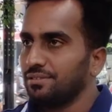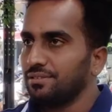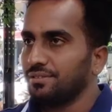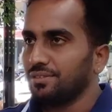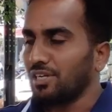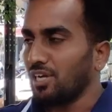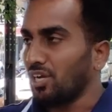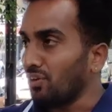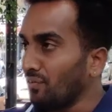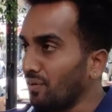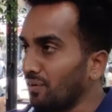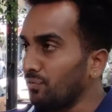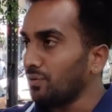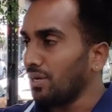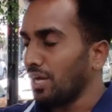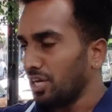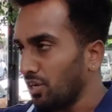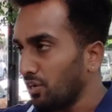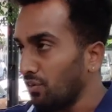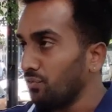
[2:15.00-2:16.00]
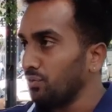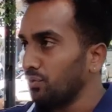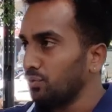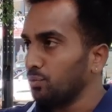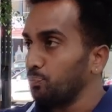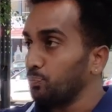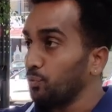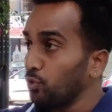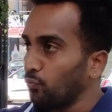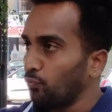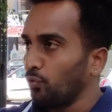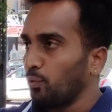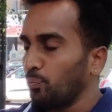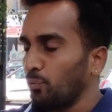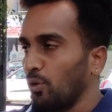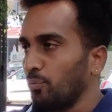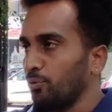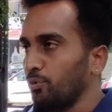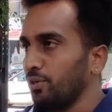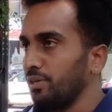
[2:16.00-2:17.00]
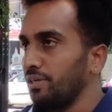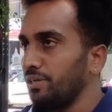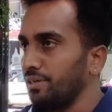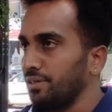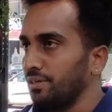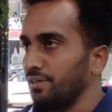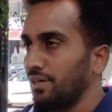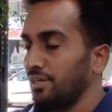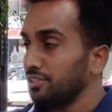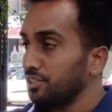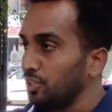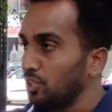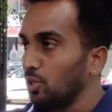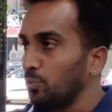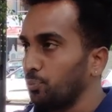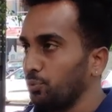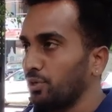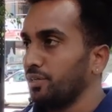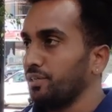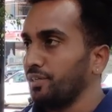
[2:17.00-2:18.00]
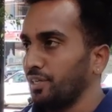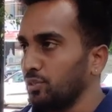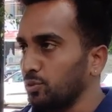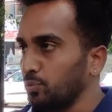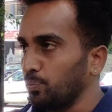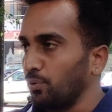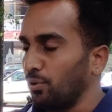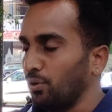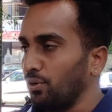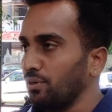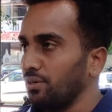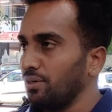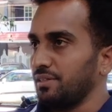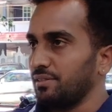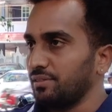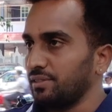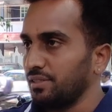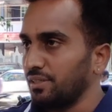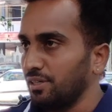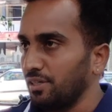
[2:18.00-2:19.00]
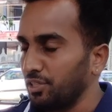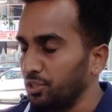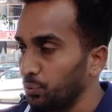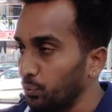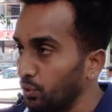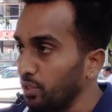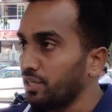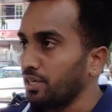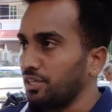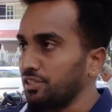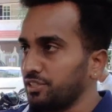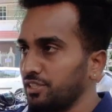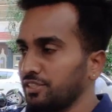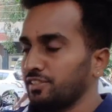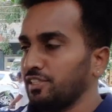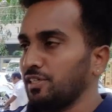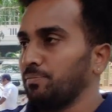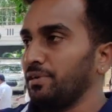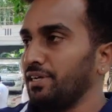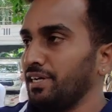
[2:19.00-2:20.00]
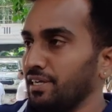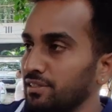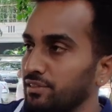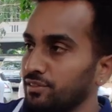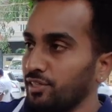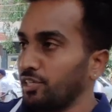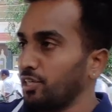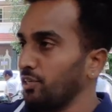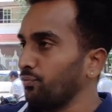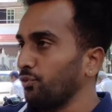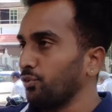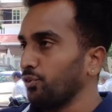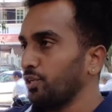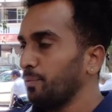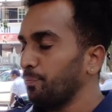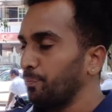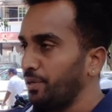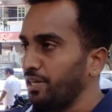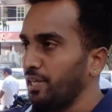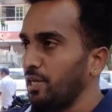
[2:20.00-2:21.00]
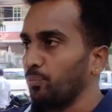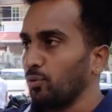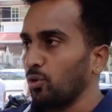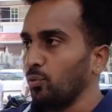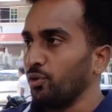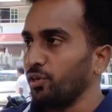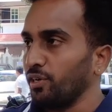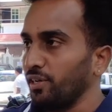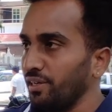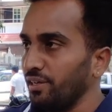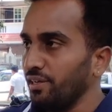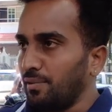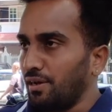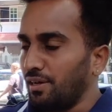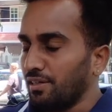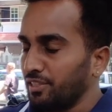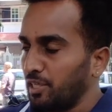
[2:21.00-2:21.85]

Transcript: Sir, I have one beautiful property in Anjanapura 10th block. It's a newly constructed building, 3040 BDA property.